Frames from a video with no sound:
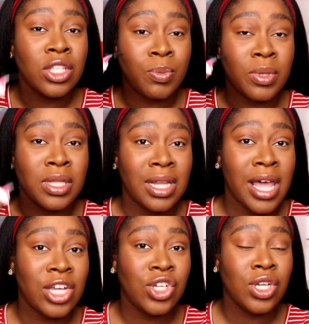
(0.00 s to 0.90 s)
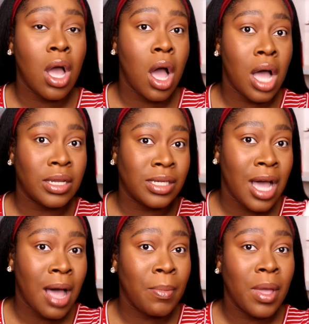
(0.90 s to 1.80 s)
to put the lash on
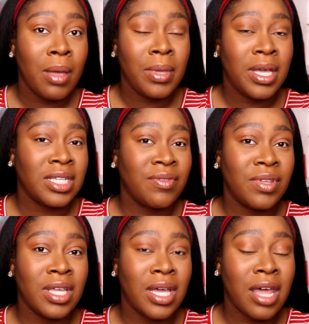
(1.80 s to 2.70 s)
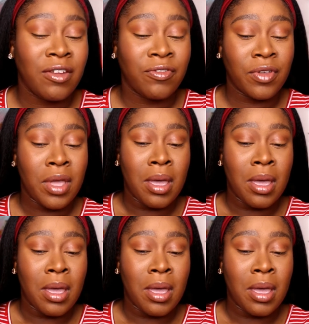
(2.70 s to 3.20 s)
top because everything kind of